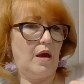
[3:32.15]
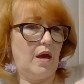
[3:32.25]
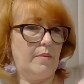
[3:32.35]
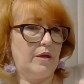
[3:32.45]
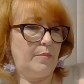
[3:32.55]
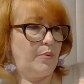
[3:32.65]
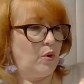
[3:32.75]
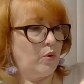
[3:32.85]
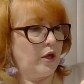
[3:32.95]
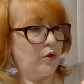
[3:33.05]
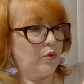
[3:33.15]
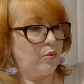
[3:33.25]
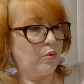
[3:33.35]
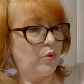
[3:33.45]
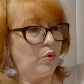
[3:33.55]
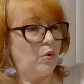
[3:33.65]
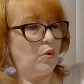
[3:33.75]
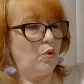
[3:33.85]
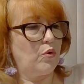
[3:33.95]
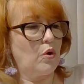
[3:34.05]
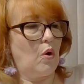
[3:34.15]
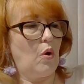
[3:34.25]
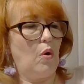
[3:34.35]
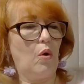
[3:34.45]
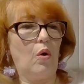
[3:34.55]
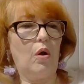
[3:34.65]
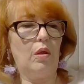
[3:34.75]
I'm going to poke it through the hole.